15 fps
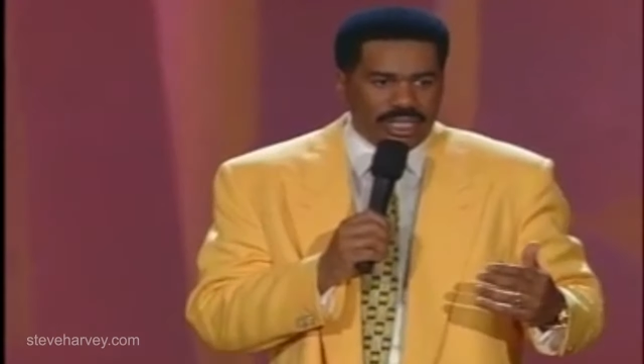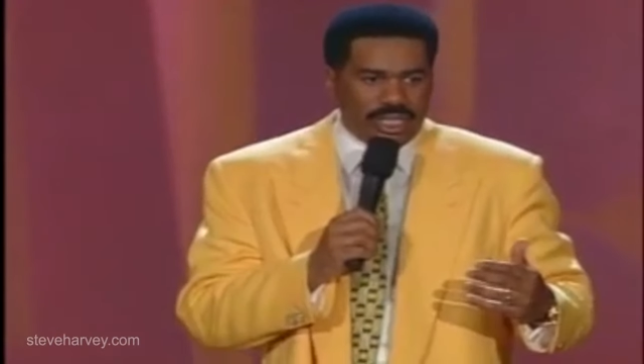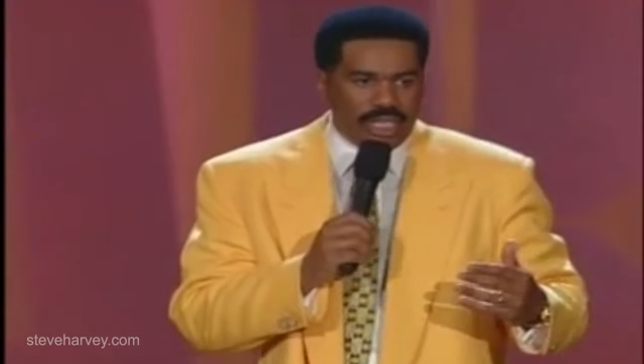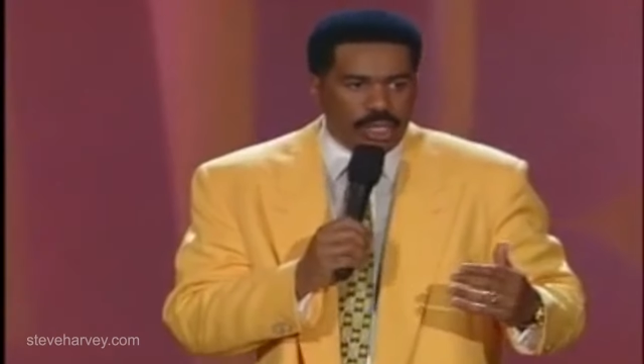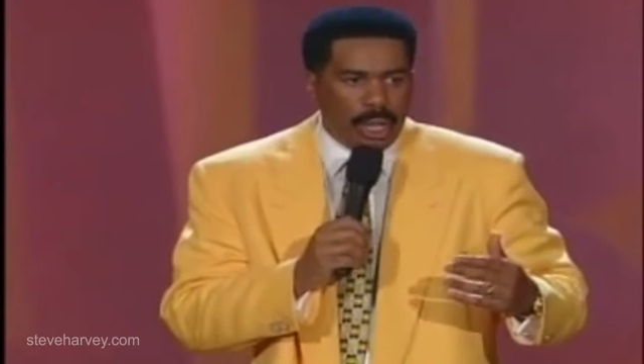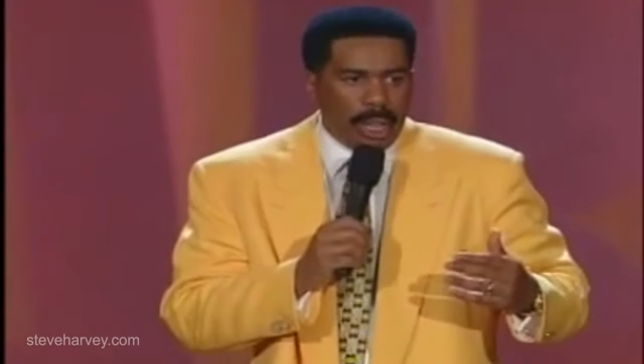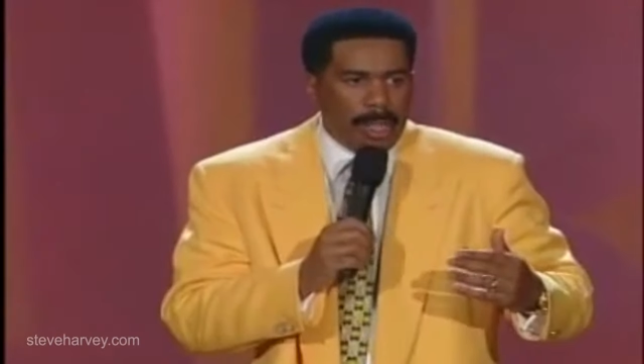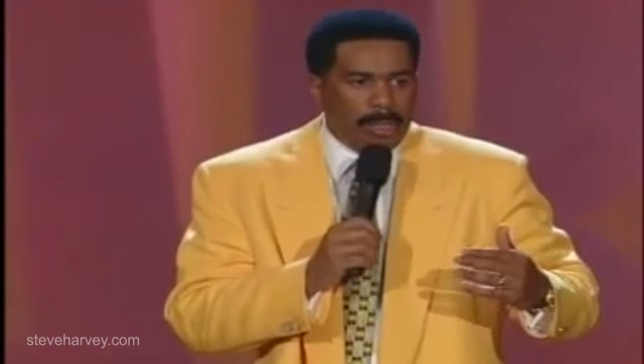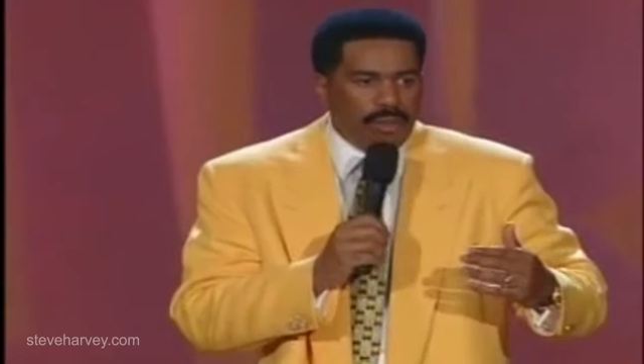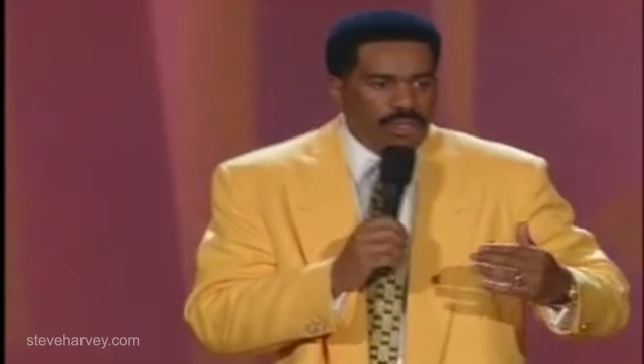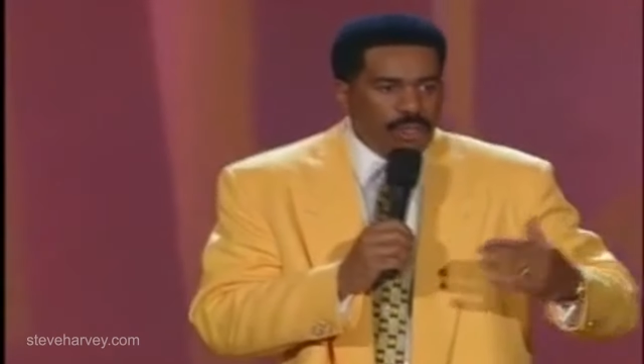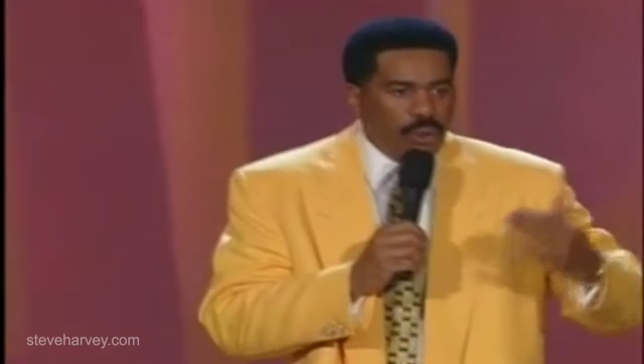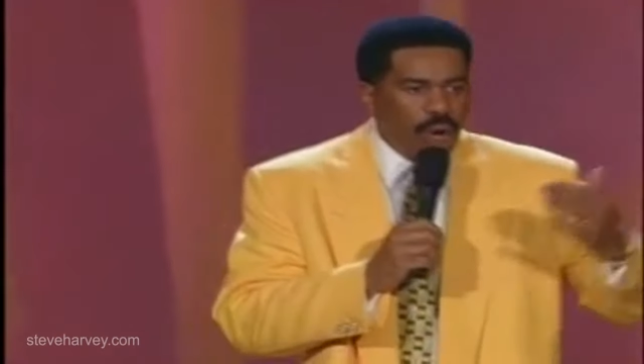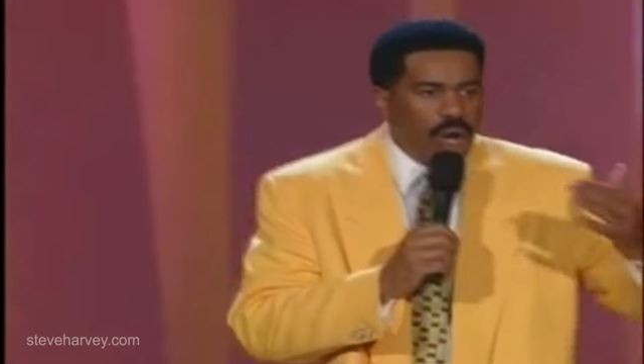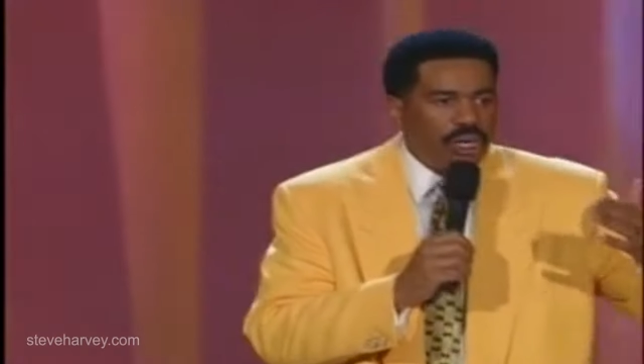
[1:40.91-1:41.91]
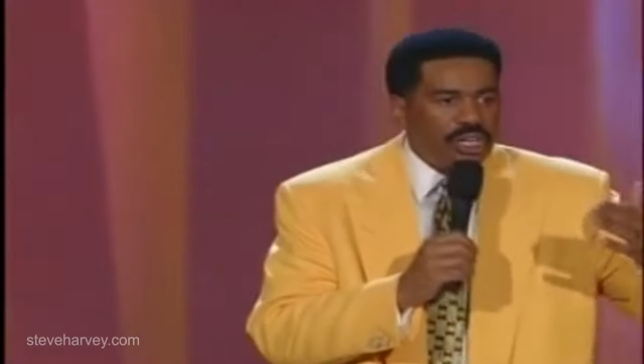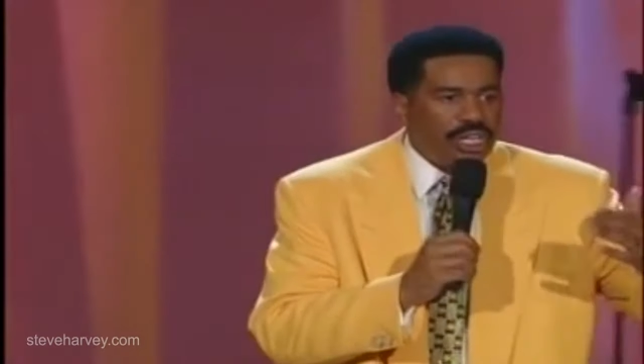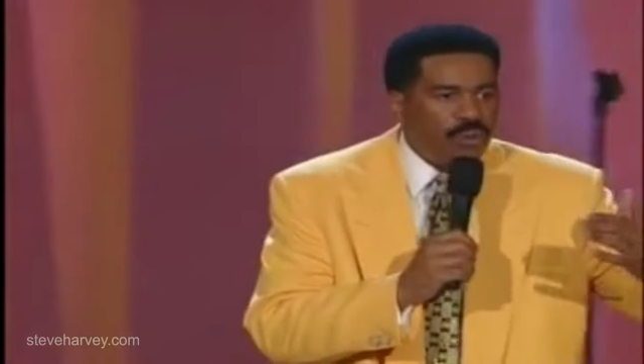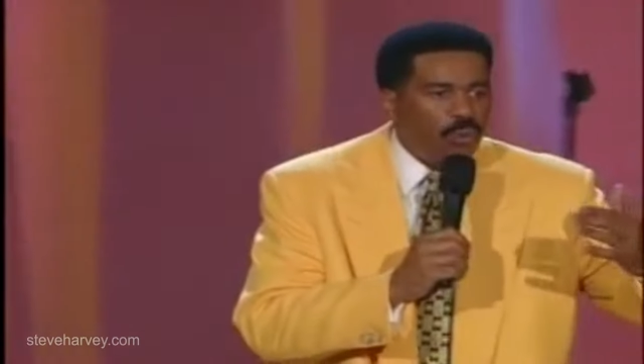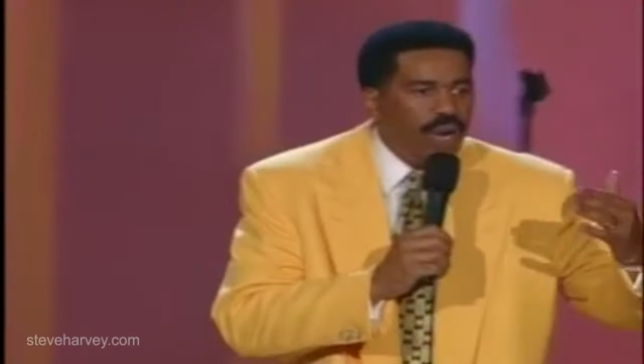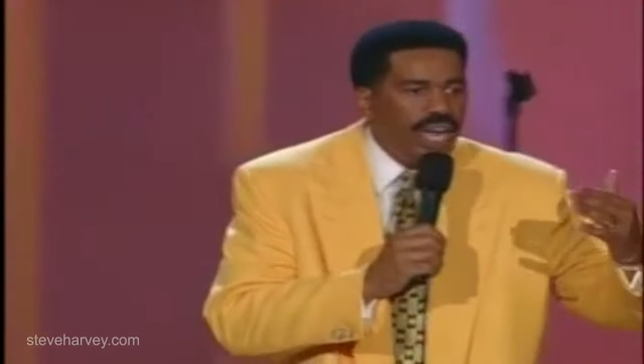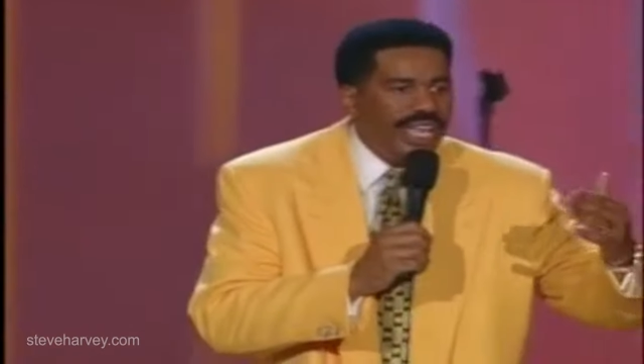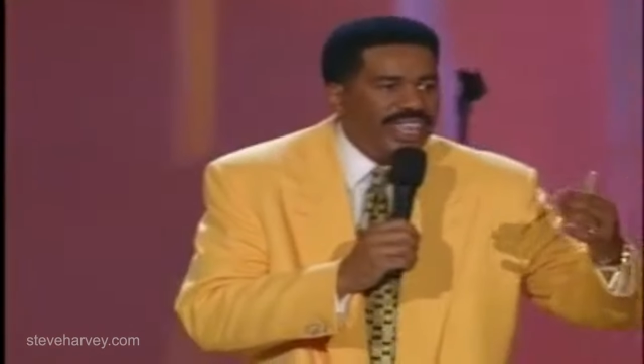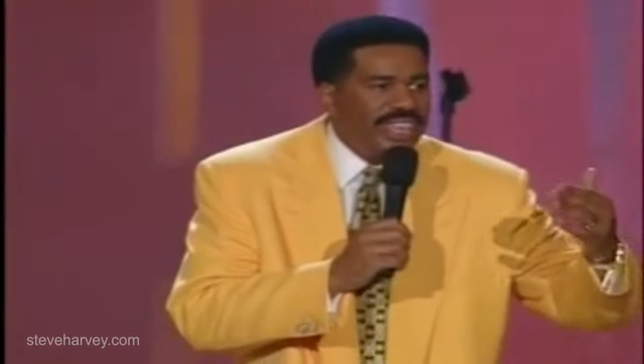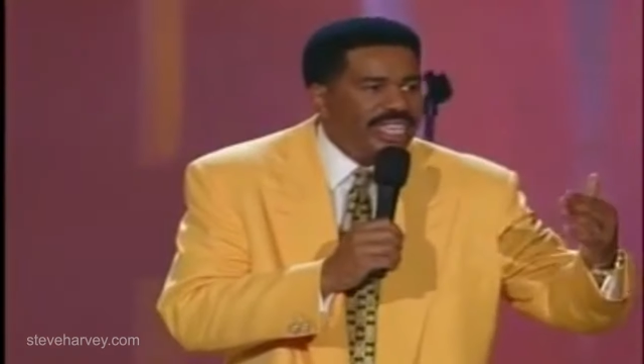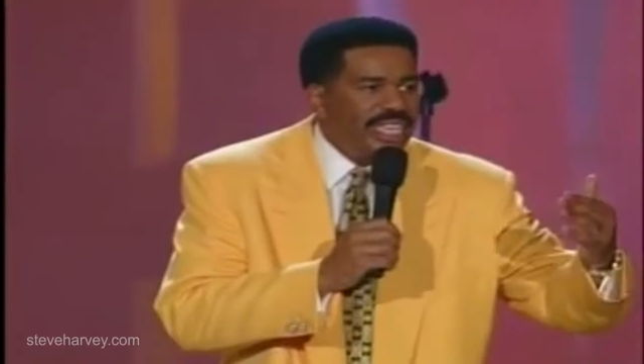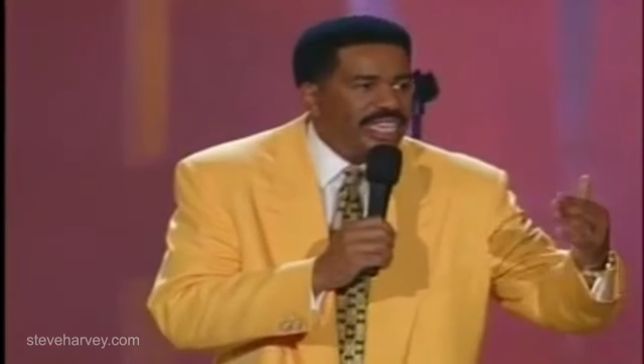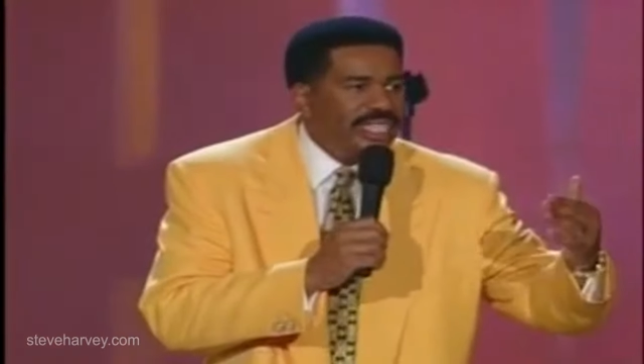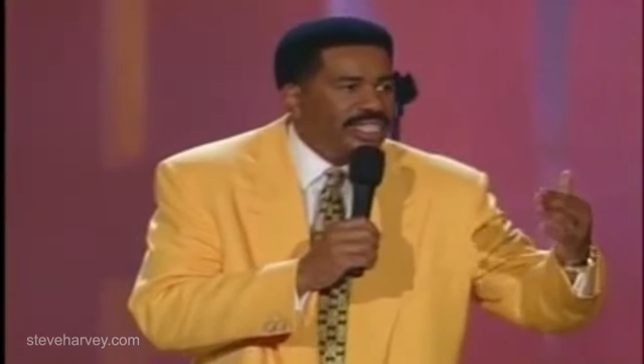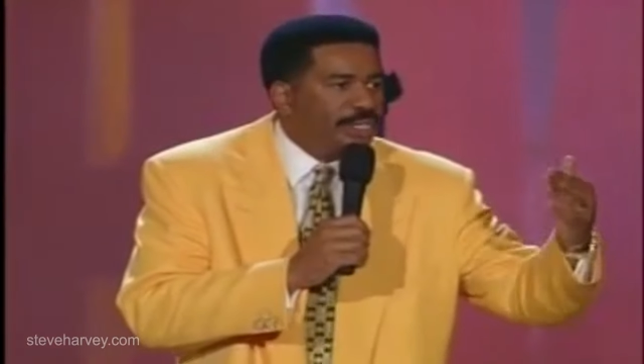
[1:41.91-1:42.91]
See, you all can wear
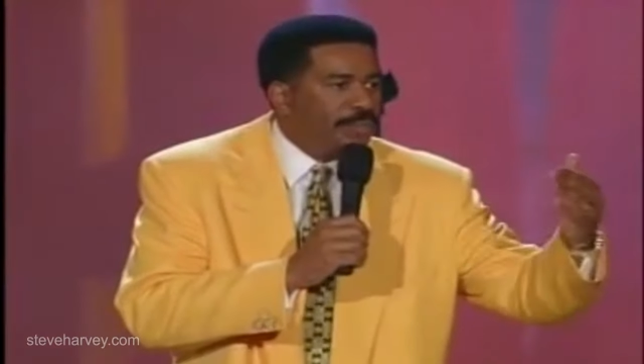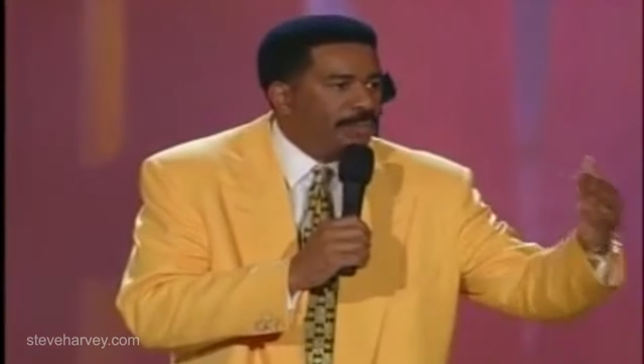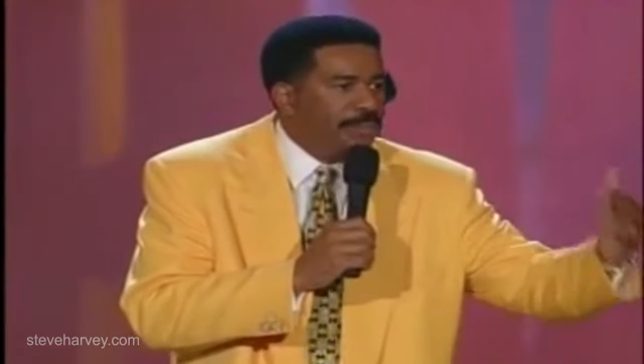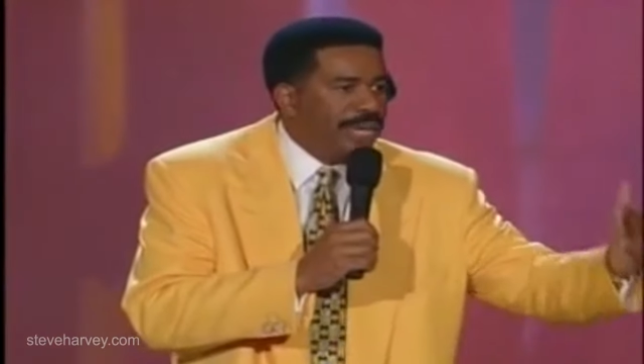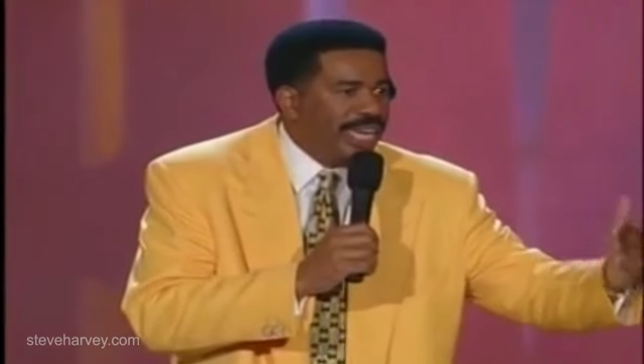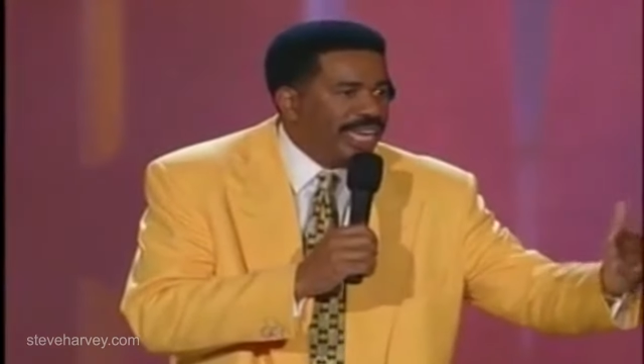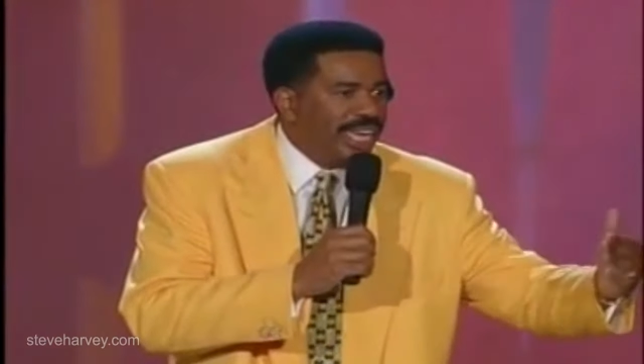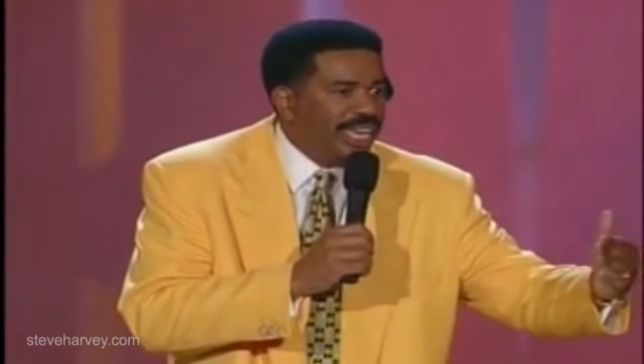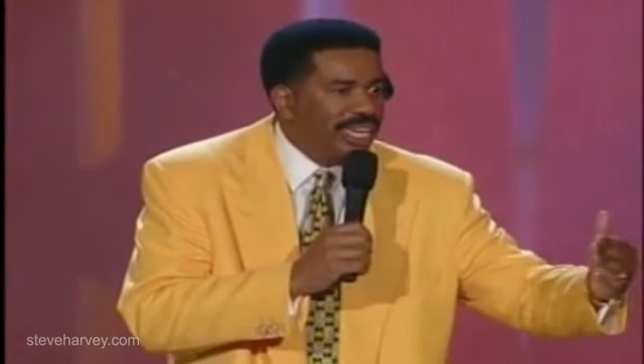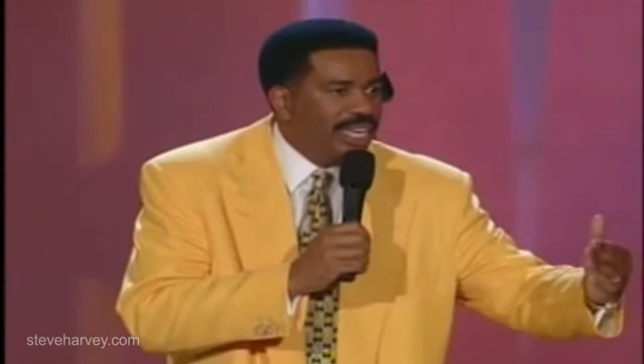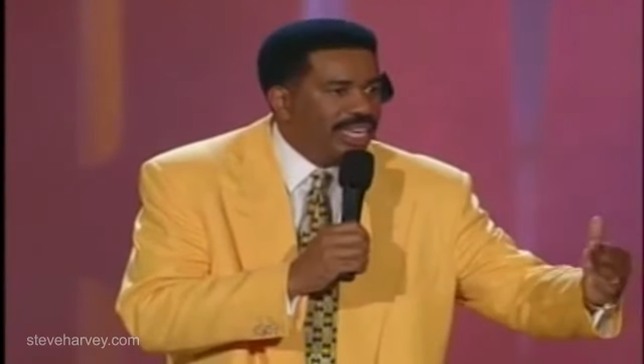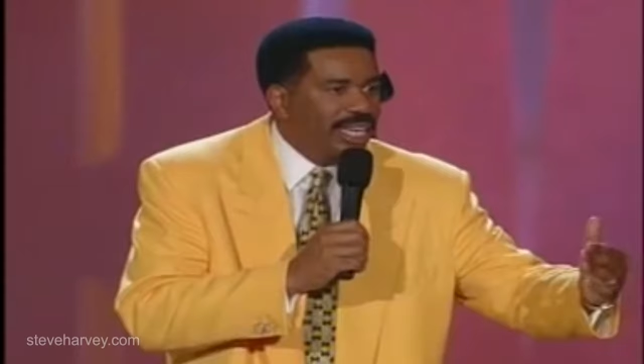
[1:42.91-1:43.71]
things to bed